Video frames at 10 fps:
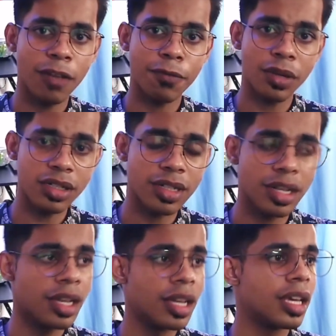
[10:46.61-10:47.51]
First
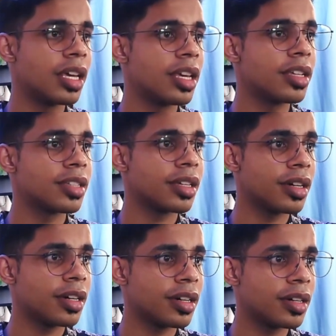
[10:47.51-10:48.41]
is
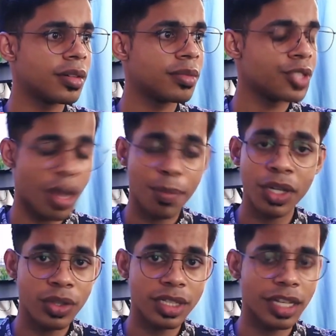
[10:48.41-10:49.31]
sharpen
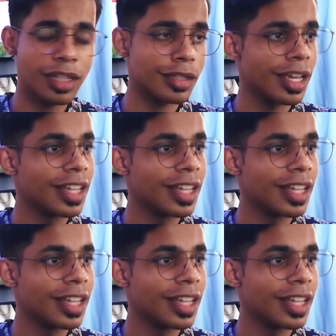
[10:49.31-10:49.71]
your skills.